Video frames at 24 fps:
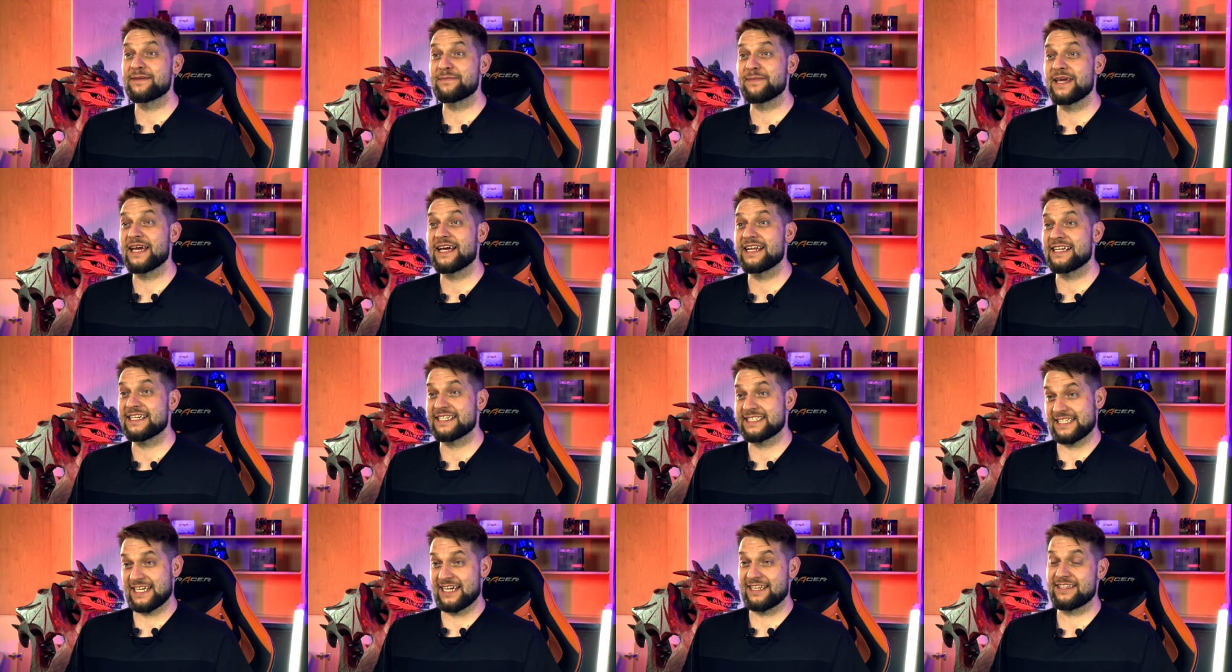me
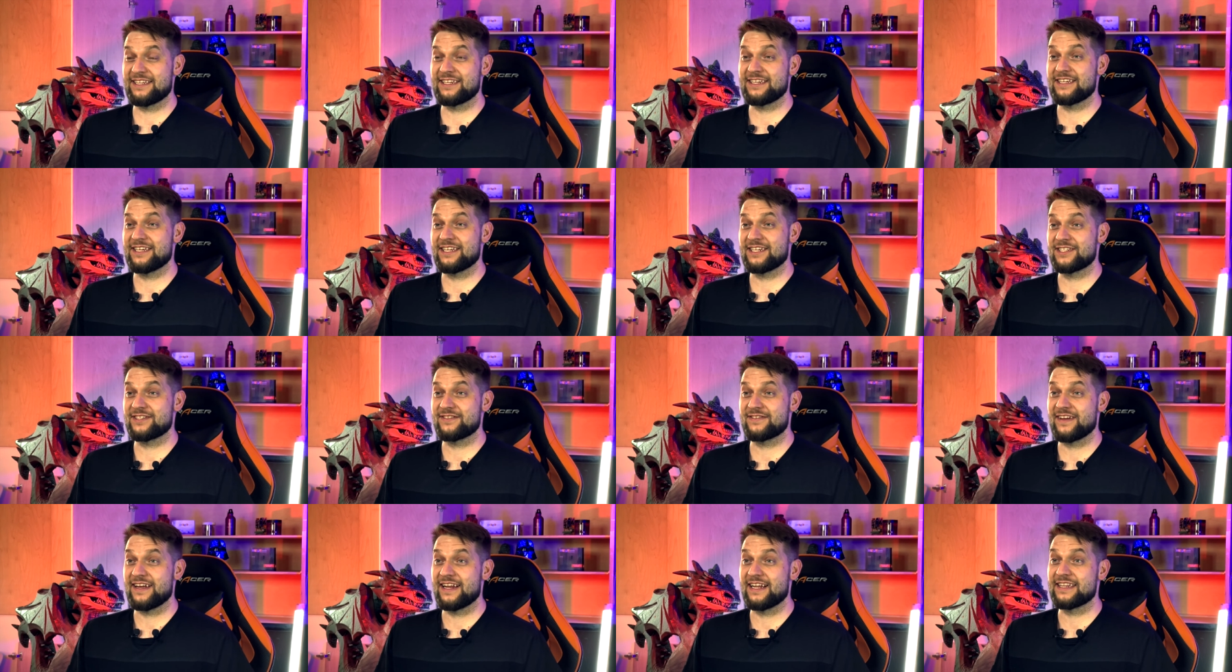Alexander
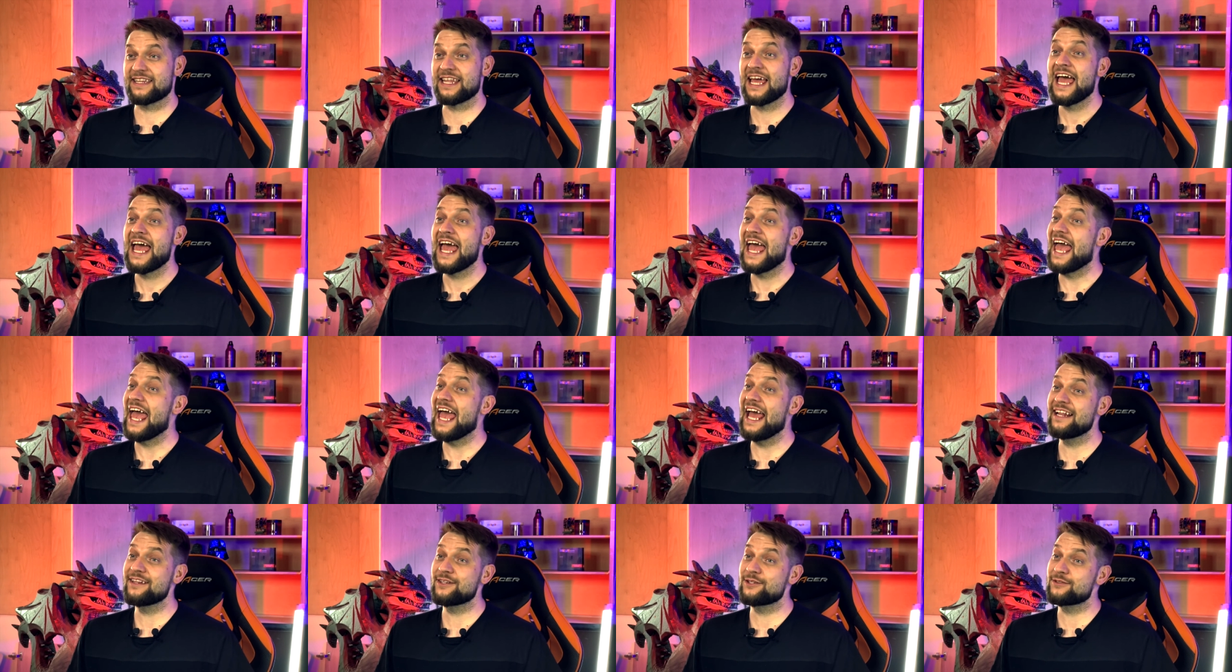Girschfeld
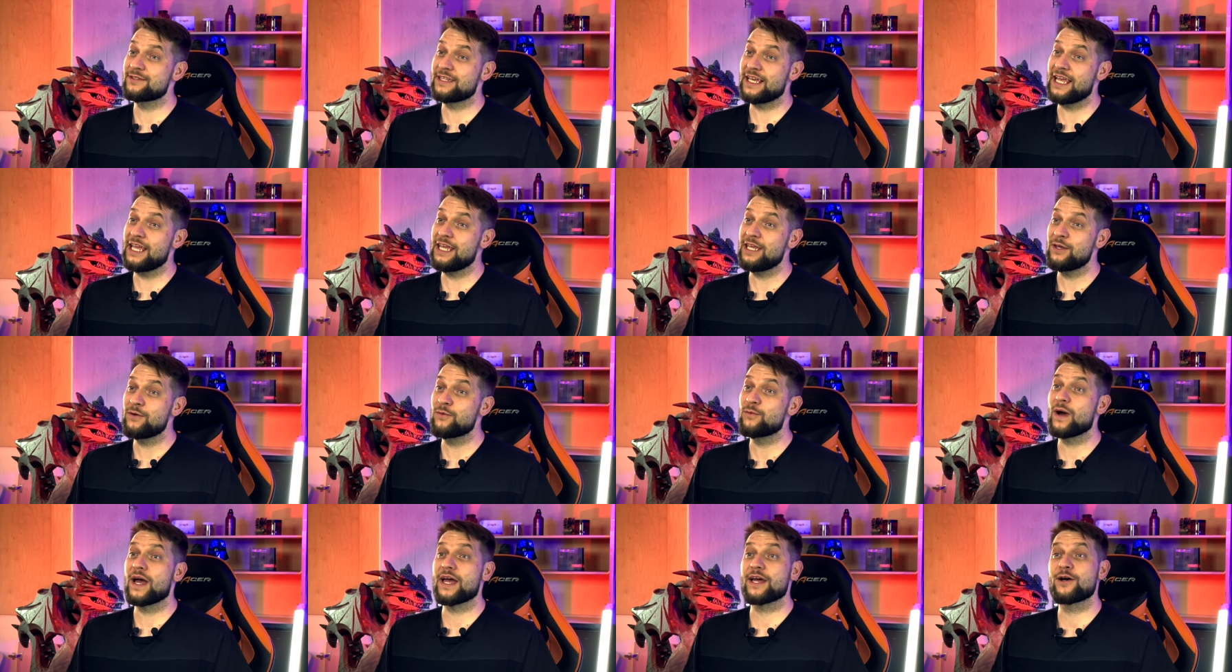and today we're